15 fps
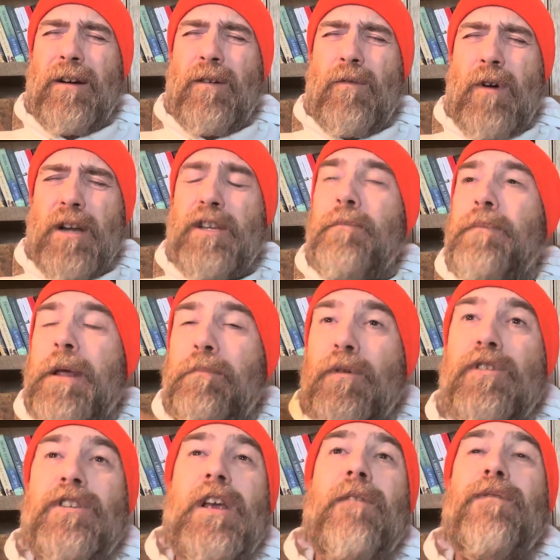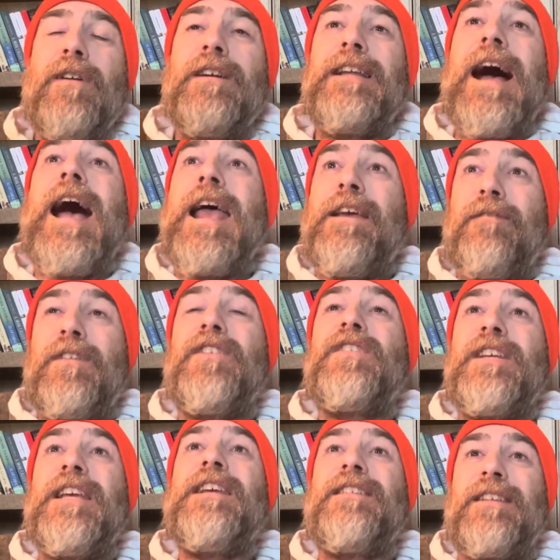watching people suffer and die of
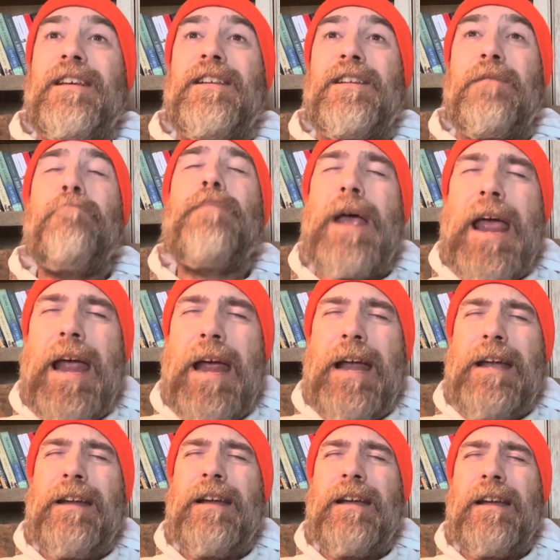diseases and pain.